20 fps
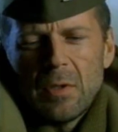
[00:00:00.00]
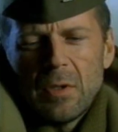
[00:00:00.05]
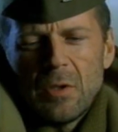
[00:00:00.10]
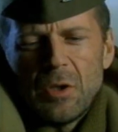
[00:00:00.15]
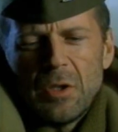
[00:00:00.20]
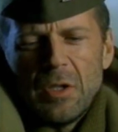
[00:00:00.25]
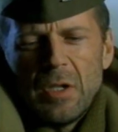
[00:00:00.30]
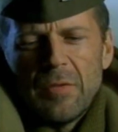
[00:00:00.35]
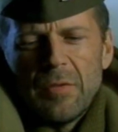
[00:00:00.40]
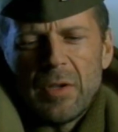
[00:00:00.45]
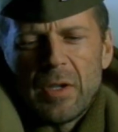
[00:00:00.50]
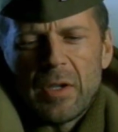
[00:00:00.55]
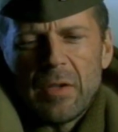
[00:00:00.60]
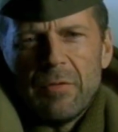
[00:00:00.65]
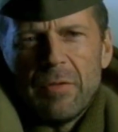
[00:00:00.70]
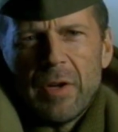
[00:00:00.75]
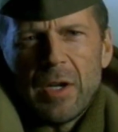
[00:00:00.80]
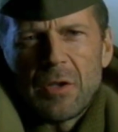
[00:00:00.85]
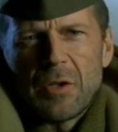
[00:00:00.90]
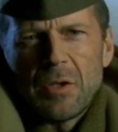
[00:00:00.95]
The Geneva
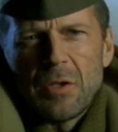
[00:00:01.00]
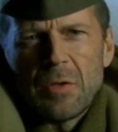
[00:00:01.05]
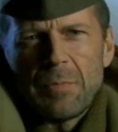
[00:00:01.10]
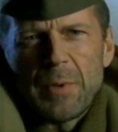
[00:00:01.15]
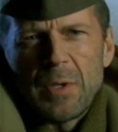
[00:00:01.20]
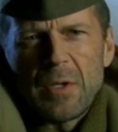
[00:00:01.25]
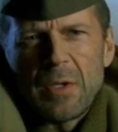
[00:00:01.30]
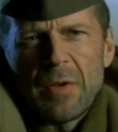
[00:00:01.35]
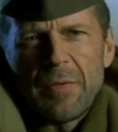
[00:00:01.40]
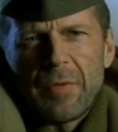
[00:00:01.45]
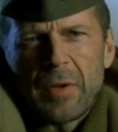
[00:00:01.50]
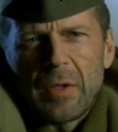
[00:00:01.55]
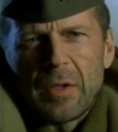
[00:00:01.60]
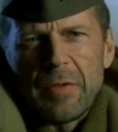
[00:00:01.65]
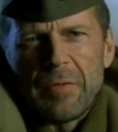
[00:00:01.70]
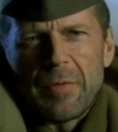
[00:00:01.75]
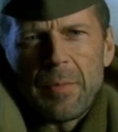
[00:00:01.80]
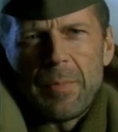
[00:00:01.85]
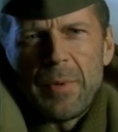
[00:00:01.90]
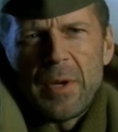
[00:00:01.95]
Convention
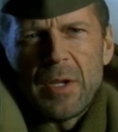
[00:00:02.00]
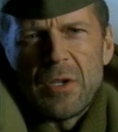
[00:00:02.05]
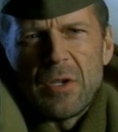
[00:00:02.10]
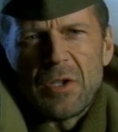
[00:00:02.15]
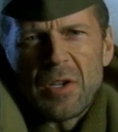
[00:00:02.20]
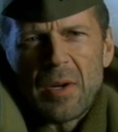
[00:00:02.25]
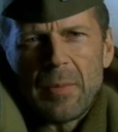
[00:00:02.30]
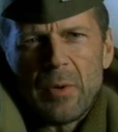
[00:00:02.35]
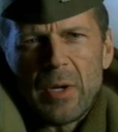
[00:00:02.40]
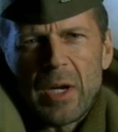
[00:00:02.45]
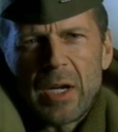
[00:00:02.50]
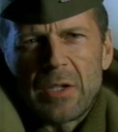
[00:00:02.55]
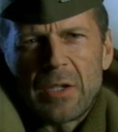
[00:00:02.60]
specifically forbids summary